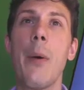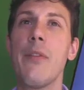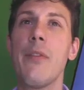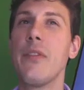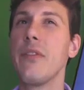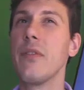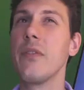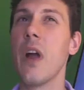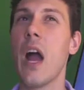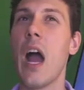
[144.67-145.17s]

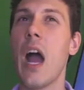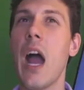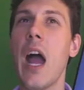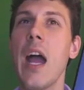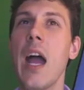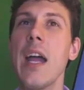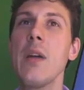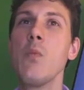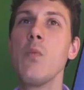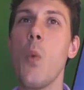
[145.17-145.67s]
However,
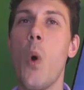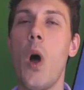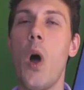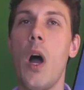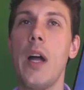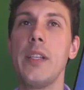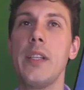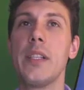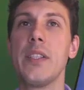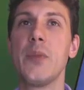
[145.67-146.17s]
I
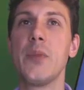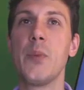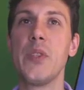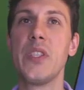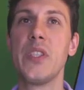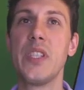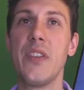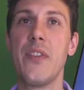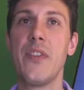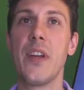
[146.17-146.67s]
want a
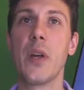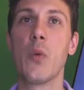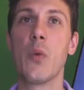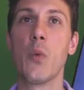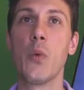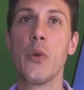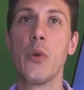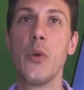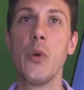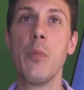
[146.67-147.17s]
specific
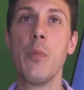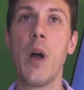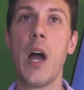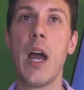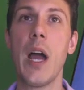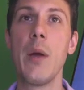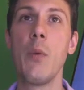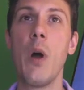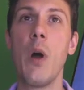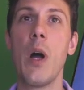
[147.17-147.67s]
room.
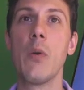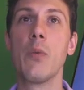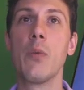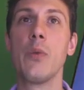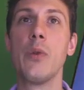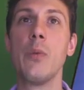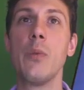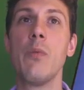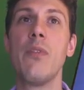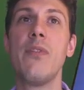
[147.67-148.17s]
I want
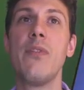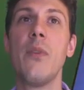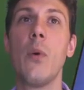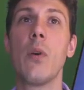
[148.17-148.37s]
room